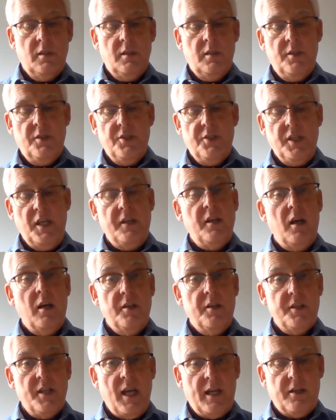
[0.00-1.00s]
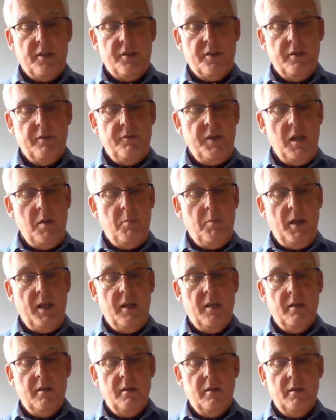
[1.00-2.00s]
said Aunt Agatha
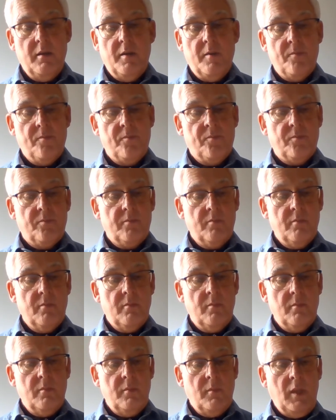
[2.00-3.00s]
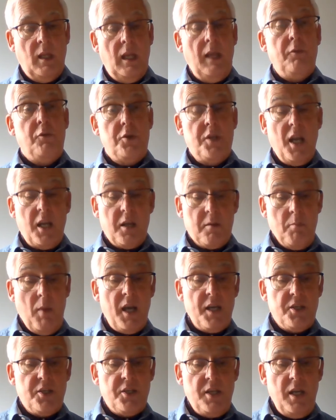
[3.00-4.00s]
feebly. "If you take my
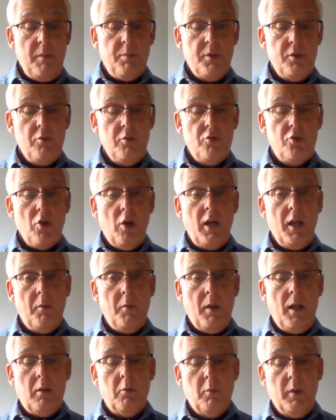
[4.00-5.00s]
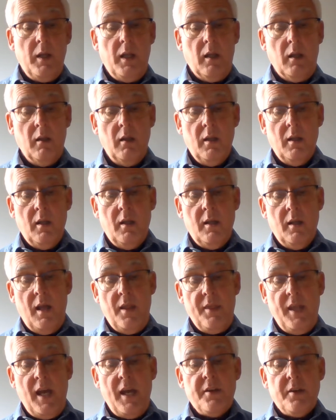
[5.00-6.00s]
tip, you jolly well will, and
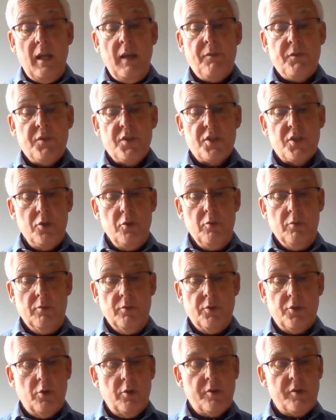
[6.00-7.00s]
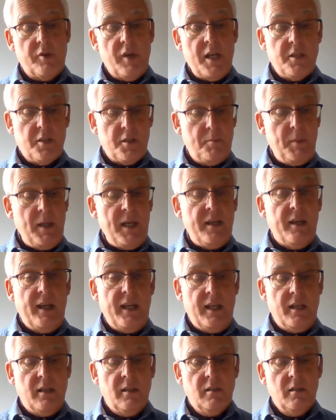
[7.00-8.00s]
that eftsoons or right
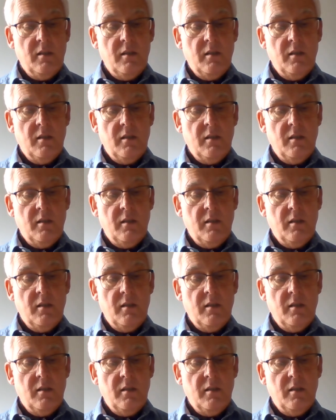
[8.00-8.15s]
speedily.